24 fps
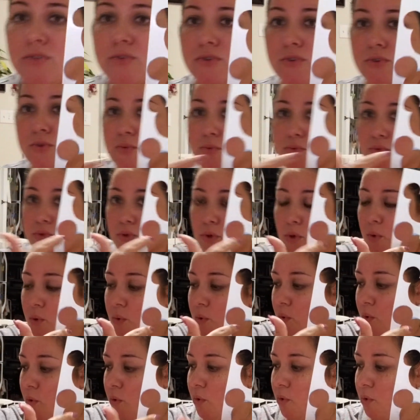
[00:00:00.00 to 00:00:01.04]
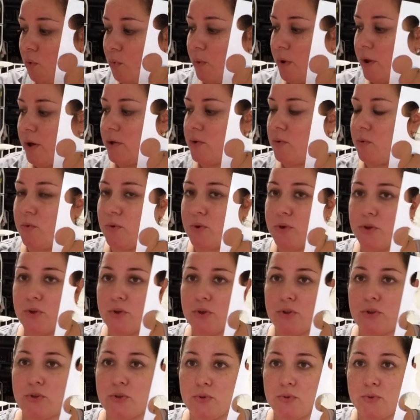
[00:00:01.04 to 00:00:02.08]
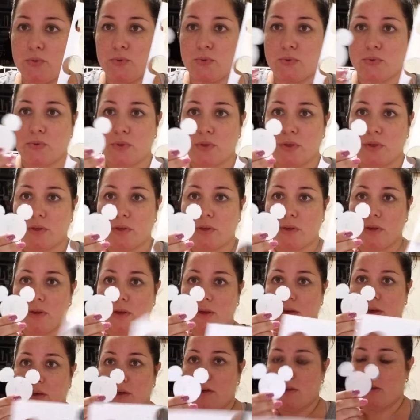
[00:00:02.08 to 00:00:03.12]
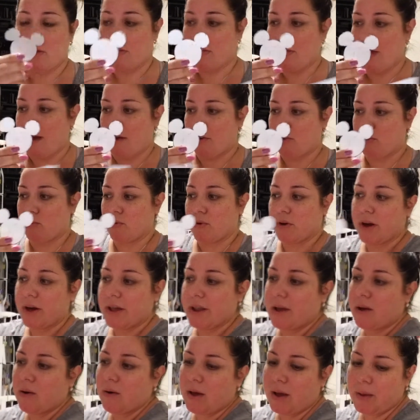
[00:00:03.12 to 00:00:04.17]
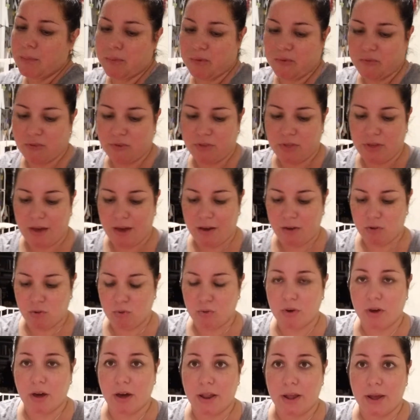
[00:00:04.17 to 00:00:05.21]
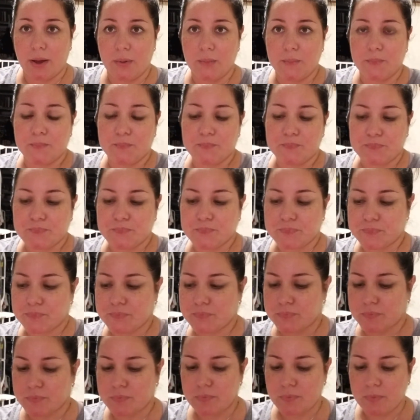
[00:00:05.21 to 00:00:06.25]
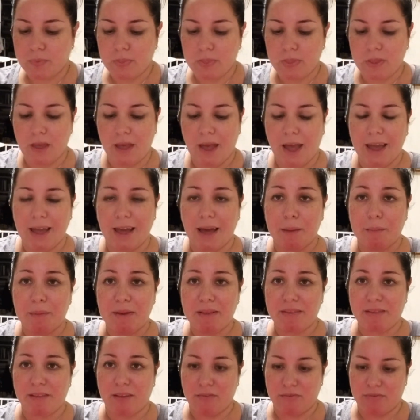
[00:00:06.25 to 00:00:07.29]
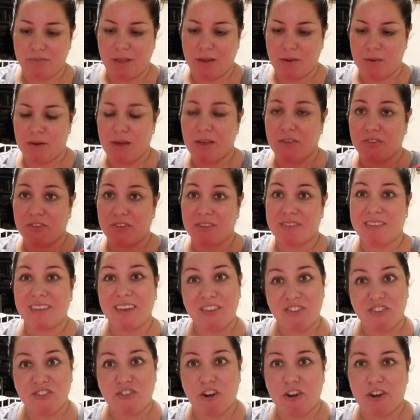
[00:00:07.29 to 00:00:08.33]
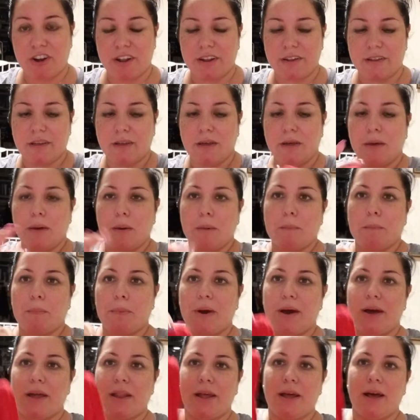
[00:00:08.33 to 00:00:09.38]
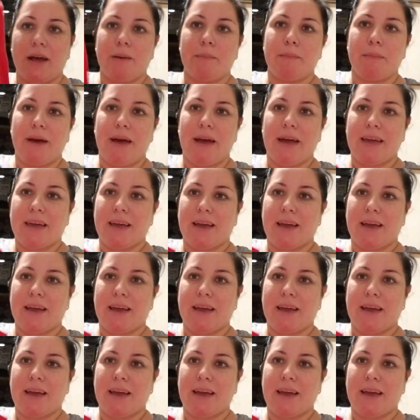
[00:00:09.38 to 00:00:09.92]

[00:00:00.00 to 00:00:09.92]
use the whole one or you can use the actual cutout. I prefer the actual cutout. I got myself, now, as you can see, I started, but I